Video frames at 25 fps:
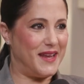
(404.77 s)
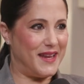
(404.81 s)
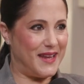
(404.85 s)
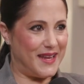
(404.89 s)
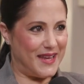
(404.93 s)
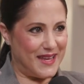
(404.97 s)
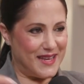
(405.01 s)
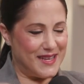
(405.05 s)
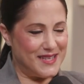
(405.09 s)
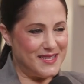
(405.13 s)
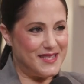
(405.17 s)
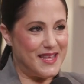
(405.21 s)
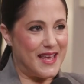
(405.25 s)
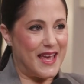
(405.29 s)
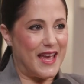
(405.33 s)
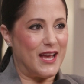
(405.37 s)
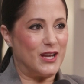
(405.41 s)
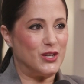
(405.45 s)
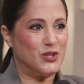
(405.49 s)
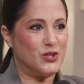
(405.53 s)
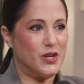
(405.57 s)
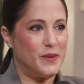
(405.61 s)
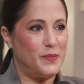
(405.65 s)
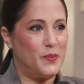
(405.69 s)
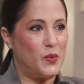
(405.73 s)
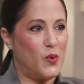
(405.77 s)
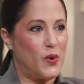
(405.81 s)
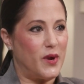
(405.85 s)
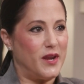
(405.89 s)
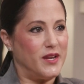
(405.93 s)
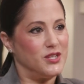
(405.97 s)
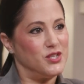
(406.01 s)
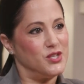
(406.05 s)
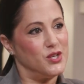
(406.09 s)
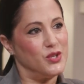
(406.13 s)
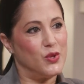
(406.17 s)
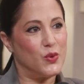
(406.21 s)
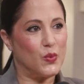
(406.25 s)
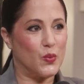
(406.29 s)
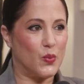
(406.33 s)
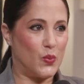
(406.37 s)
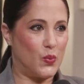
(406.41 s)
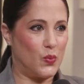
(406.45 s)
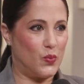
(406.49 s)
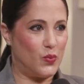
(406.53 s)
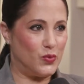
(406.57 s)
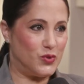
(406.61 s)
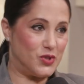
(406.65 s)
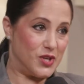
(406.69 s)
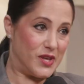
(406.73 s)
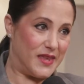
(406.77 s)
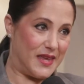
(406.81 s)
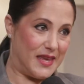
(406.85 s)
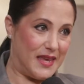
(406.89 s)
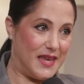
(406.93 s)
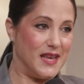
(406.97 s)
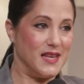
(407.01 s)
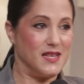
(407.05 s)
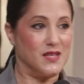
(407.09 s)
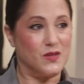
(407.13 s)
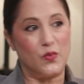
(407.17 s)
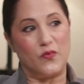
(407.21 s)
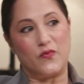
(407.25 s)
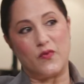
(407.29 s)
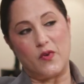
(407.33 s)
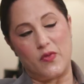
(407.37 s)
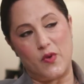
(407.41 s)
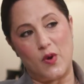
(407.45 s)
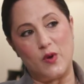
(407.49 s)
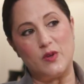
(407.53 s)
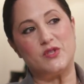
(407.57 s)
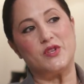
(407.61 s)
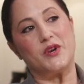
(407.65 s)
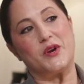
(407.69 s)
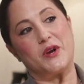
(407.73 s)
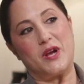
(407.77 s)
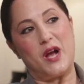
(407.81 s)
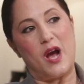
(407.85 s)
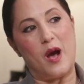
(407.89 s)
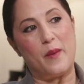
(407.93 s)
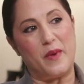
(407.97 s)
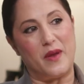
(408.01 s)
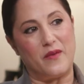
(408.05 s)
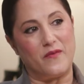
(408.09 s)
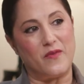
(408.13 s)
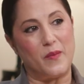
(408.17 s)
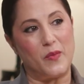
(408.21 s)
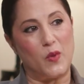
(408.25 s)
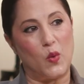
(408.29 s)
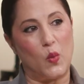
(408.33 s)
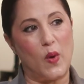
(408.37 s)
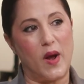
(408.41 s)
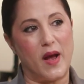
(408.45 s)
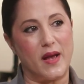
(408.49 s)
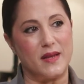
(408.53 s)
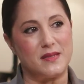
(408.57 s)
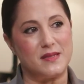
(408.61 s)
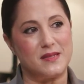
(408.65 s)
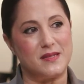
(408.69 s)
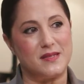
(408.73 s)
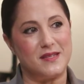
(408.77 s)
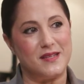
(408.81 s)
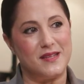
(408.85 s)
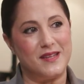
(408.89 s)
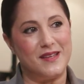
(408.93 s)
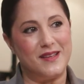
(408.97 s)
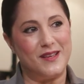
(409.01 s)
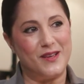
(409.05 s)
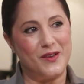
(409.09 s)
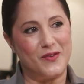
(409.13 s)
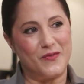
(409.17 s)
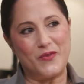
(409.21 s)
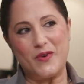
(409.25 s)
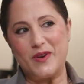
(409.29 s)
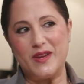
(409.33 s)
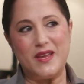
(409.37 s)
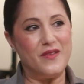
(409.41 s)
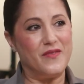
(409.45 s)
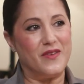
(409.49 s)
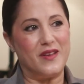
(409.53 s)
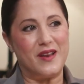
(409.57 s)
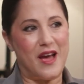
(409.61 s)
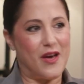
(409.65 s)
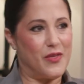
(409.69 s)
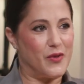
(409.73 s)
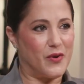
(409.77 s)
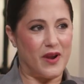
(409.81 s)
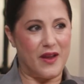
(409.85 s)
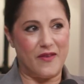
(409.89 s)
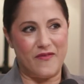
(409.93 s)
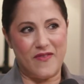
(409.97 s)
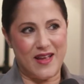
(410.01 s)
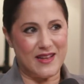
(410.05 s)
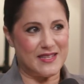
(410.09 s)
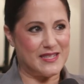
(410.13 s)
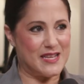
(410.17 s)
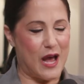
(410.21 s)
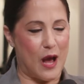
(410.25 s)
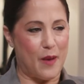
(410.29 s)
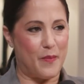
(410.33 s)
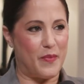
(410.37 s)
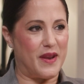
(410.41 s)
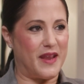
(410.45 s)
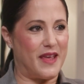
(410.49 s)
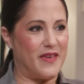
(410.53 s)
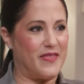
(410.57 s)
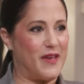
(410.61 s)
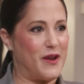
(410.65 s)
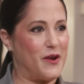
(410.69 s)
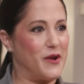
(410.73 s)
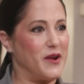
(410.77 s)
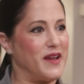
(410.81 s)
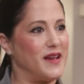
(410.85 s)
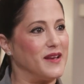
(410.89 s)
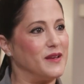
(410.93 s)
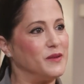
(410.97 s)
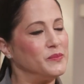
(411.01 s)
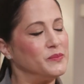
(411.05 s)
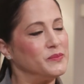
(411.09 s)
it is the entry point to the East for those that are coming from the West for even other events happening in the area.